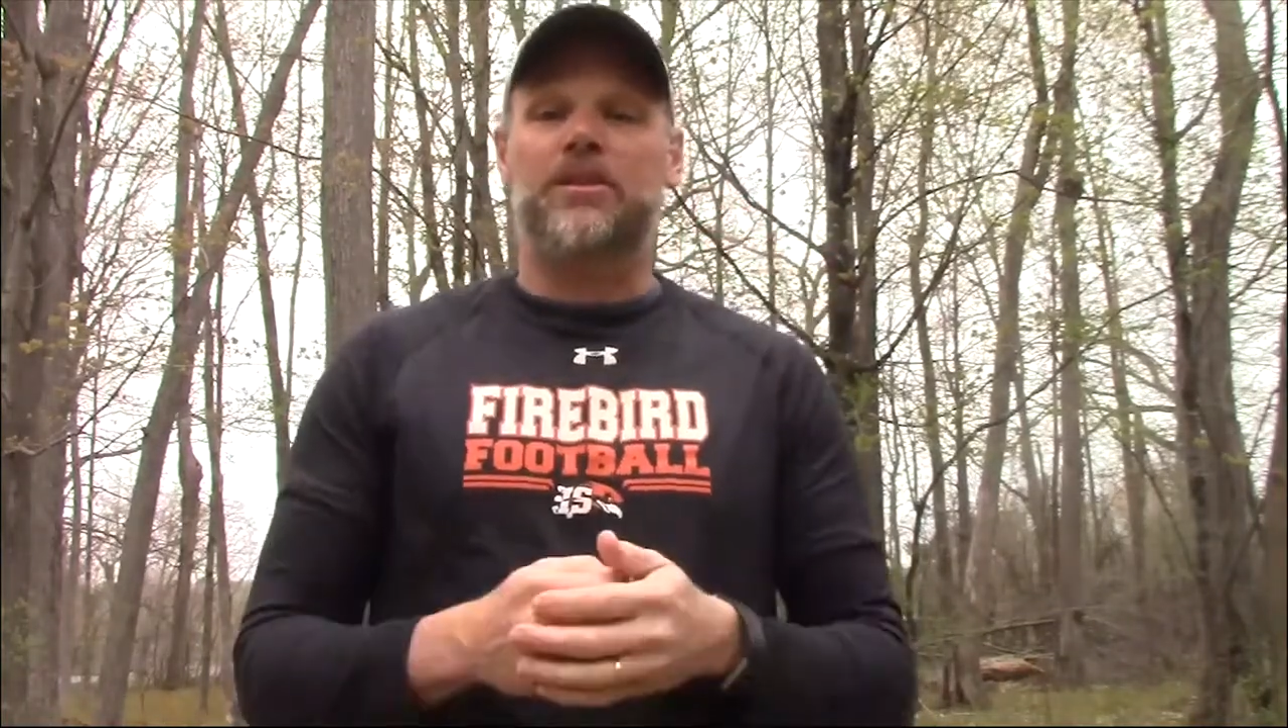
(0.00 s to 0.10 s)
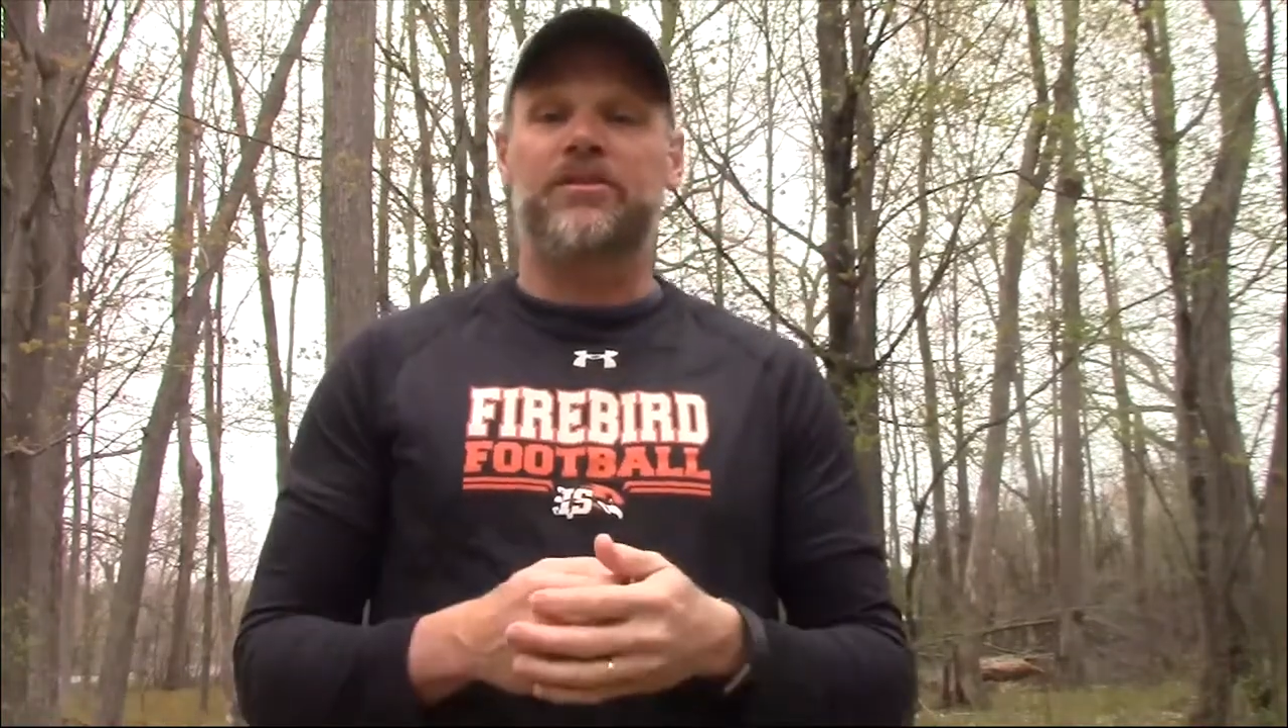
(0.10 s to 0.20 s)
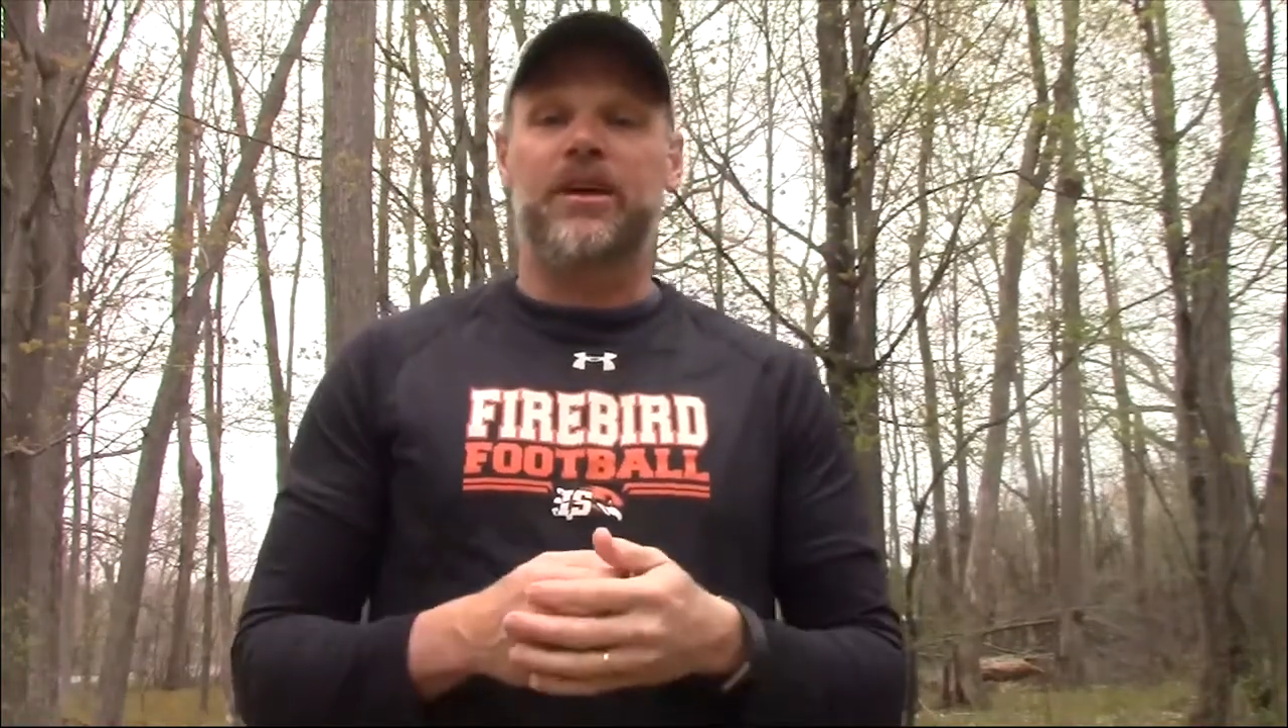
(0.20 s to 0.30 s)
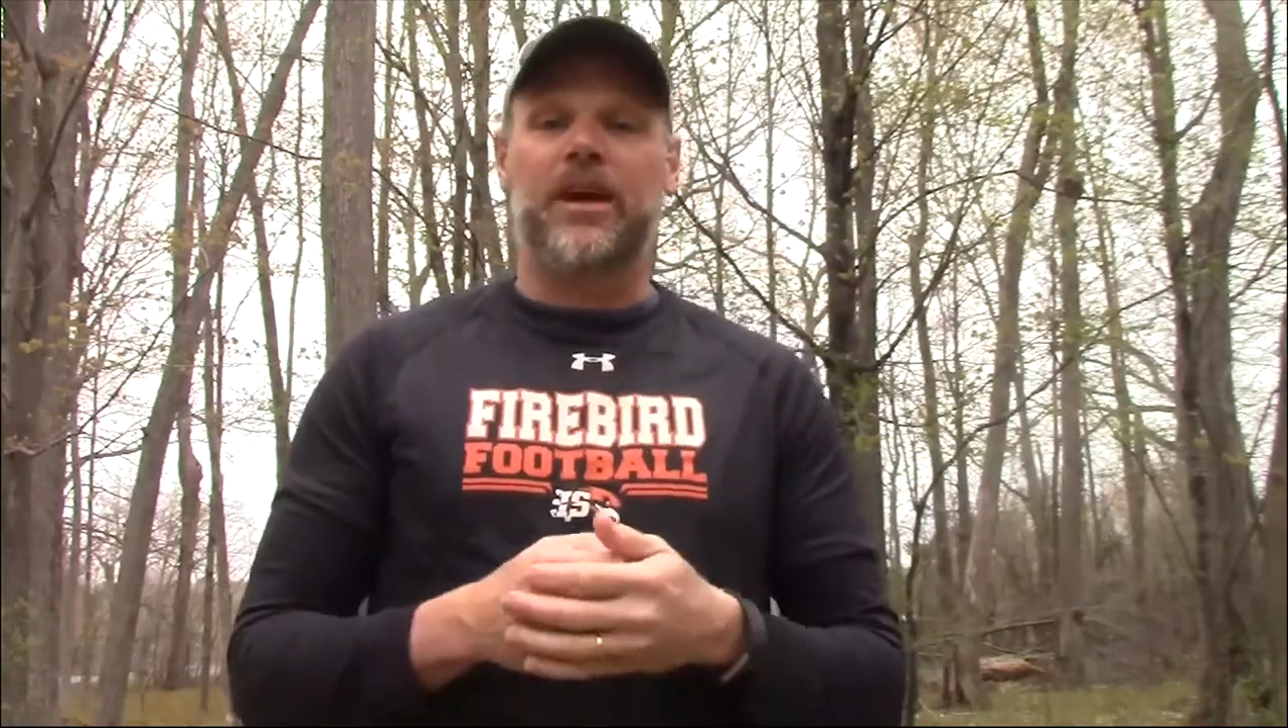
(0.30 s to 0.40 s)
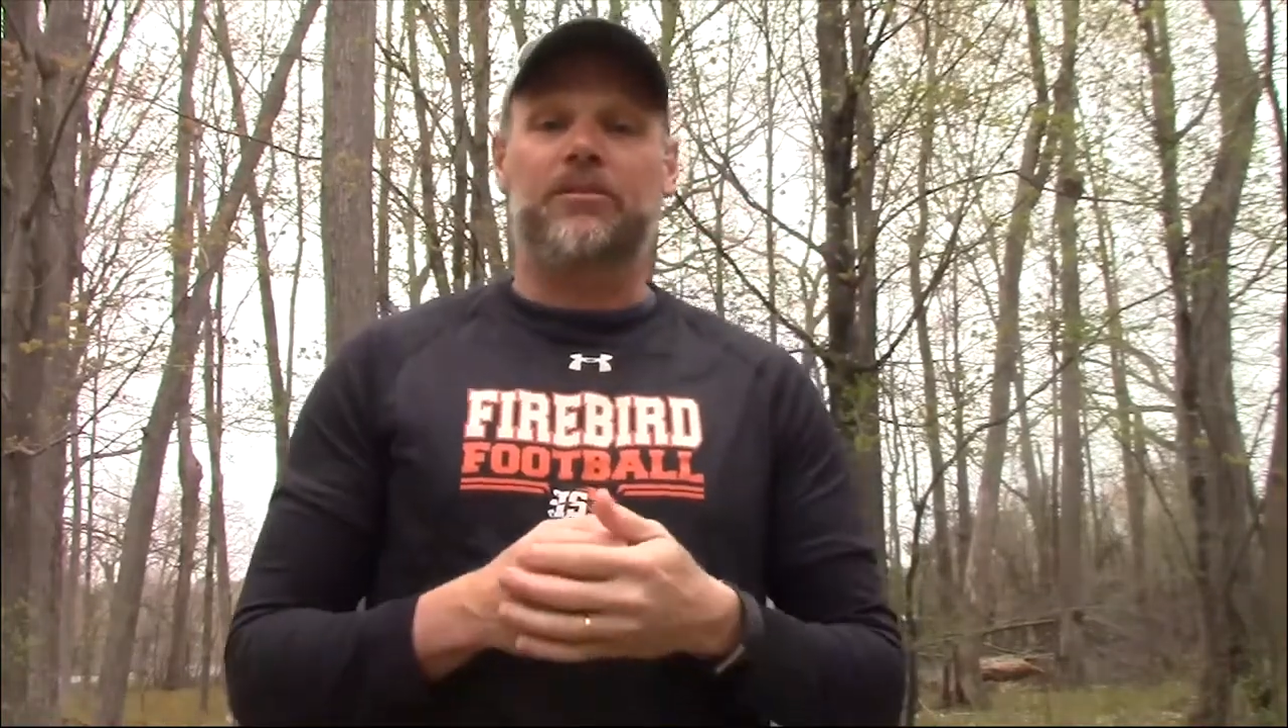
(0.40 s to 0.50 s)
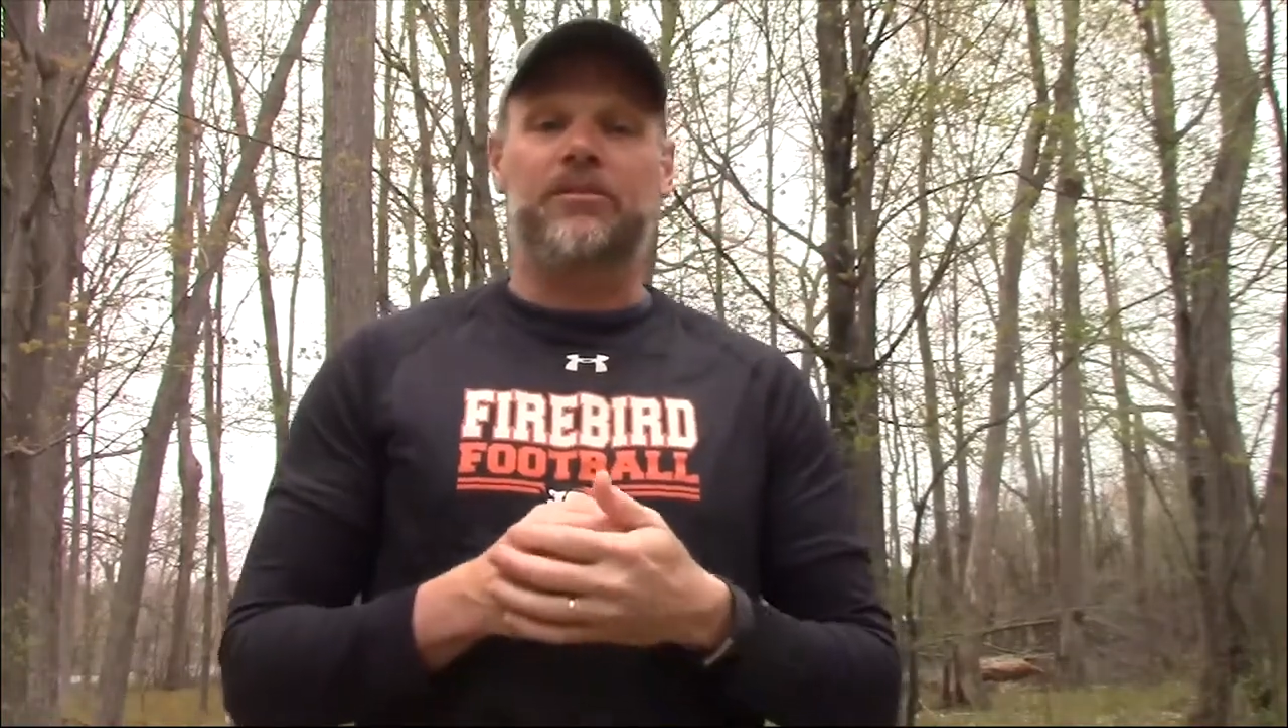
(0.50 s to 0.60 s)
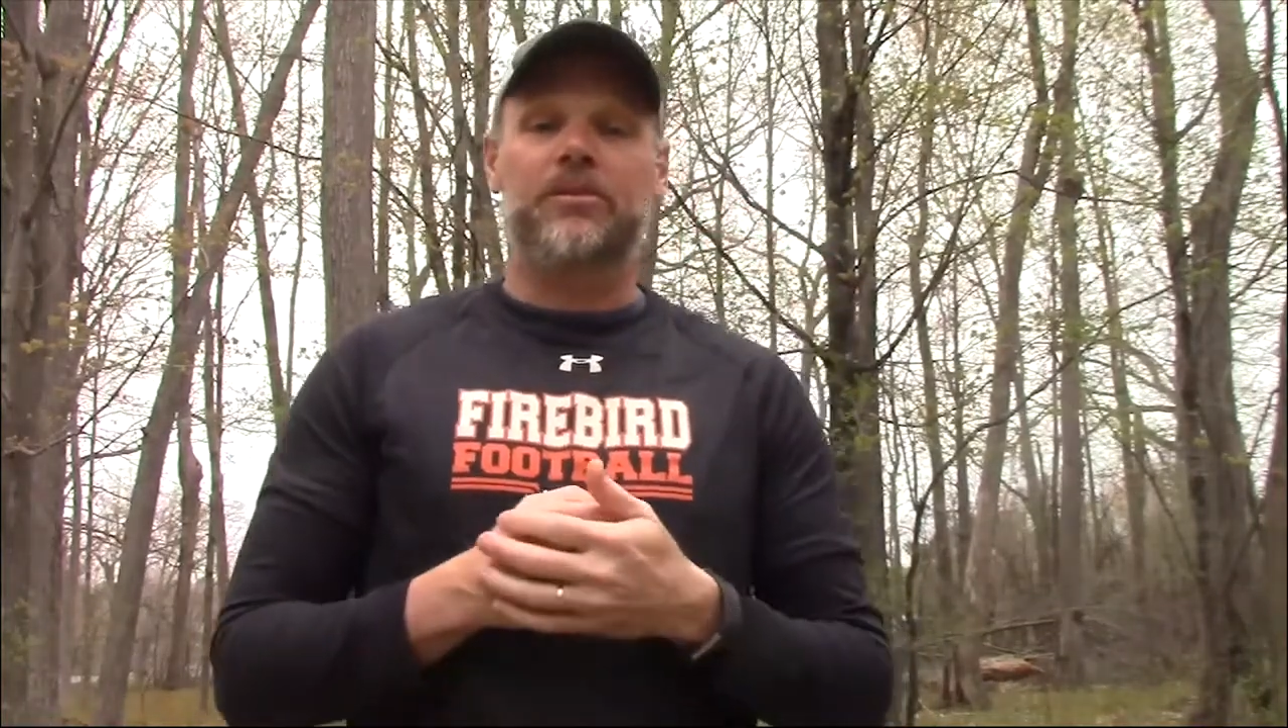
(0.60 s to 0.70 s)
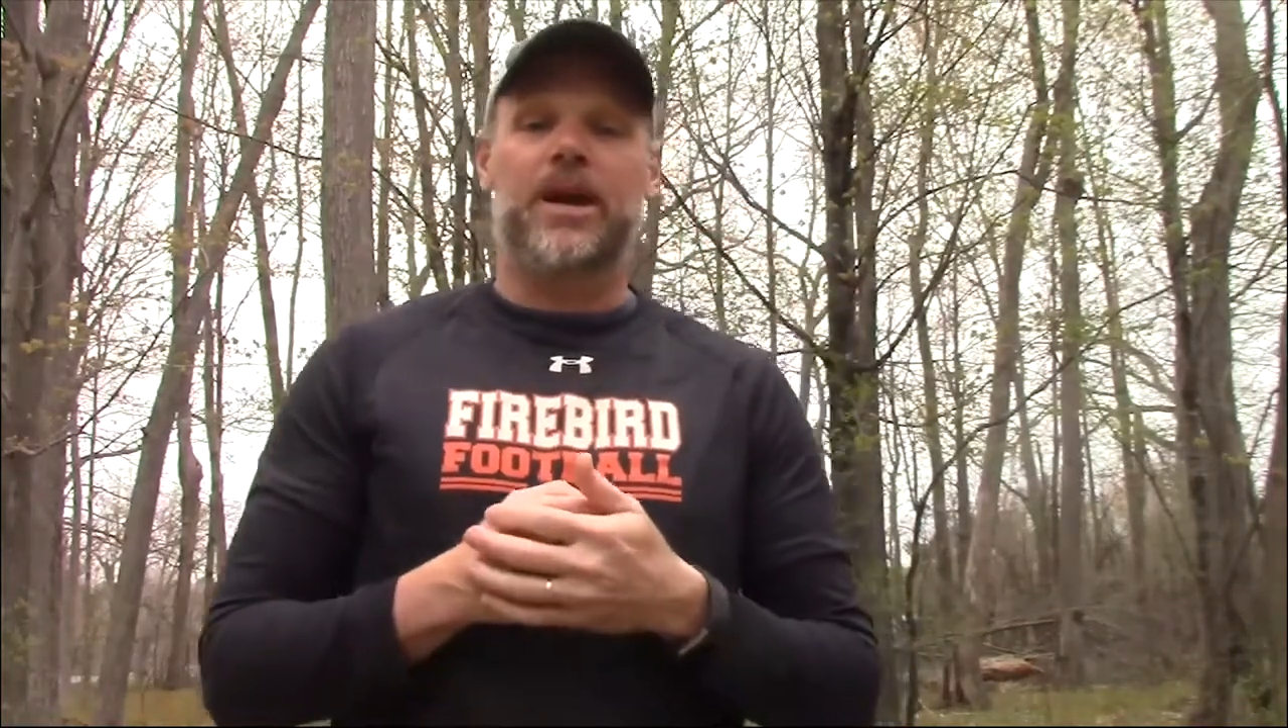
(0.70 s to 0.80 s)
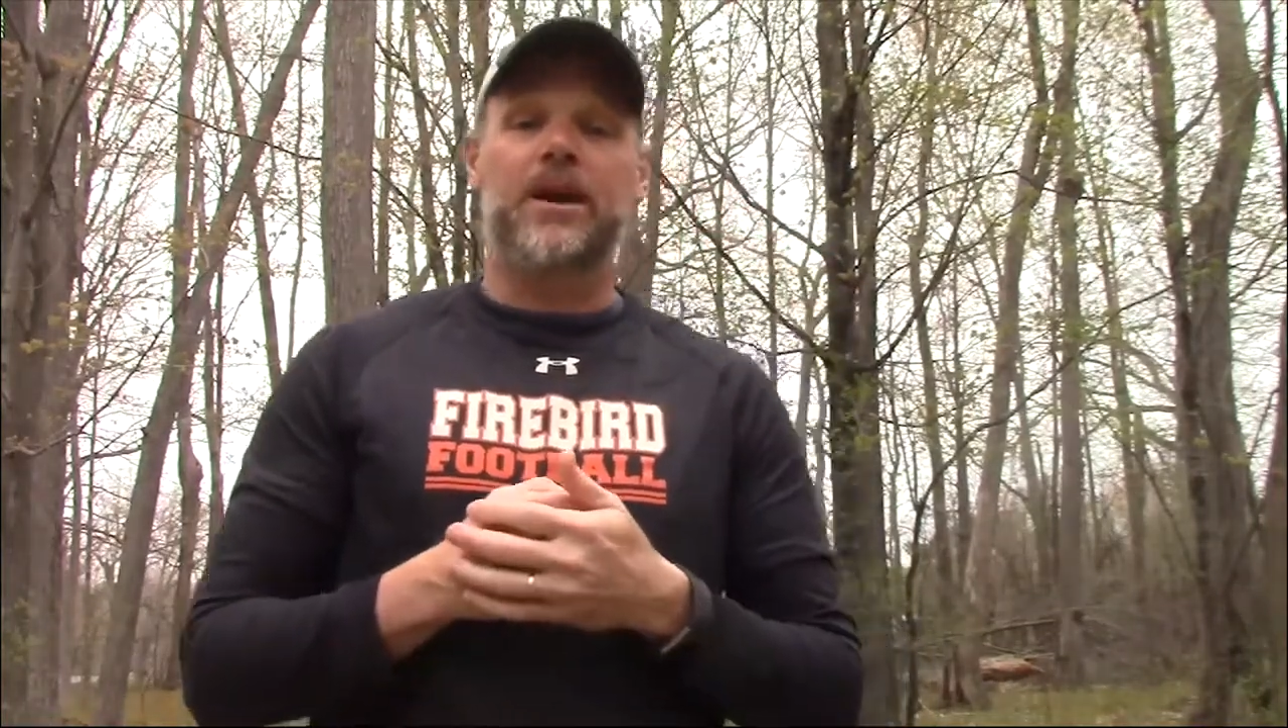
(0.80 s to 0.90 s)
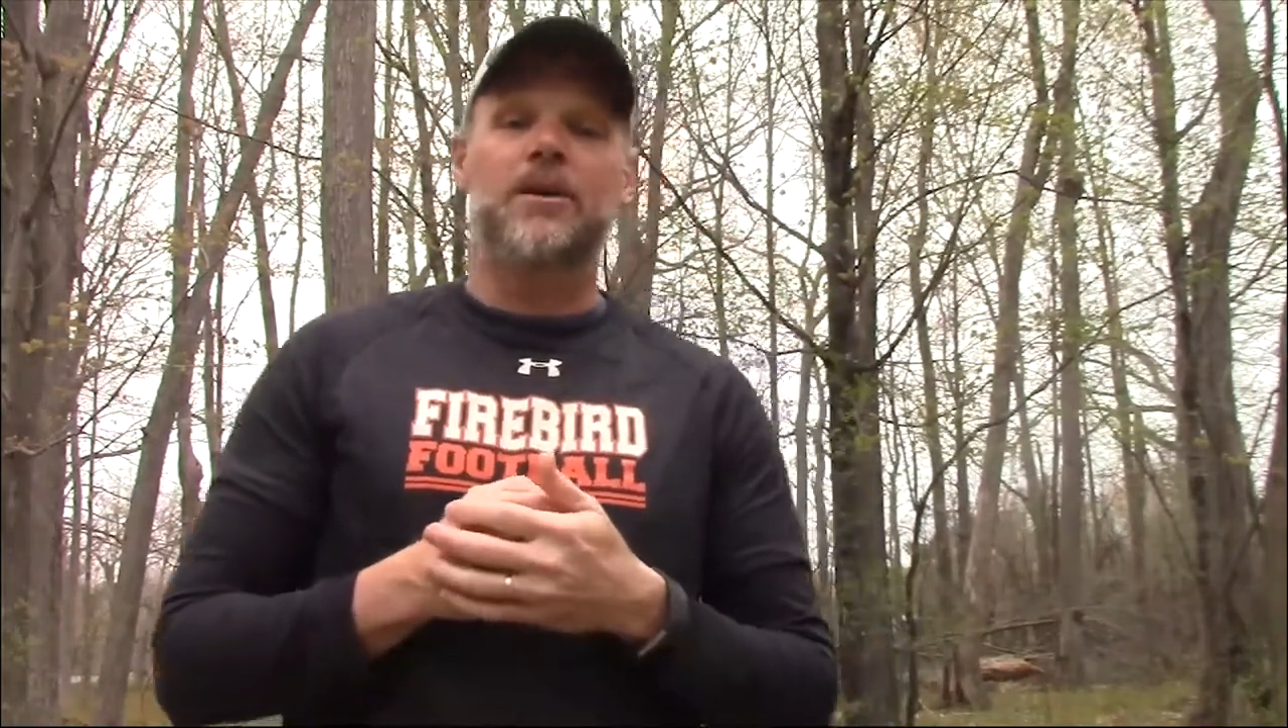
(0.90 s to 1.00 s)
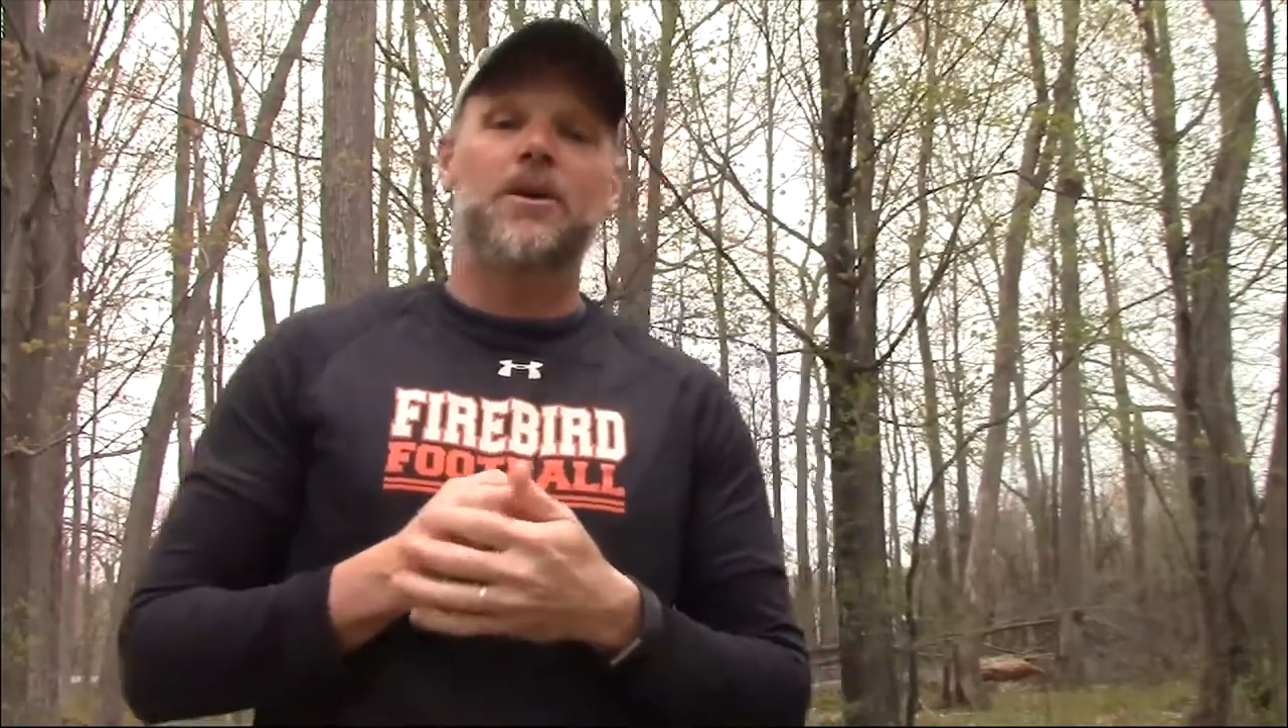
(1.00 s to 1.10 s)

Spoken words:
steps, okay?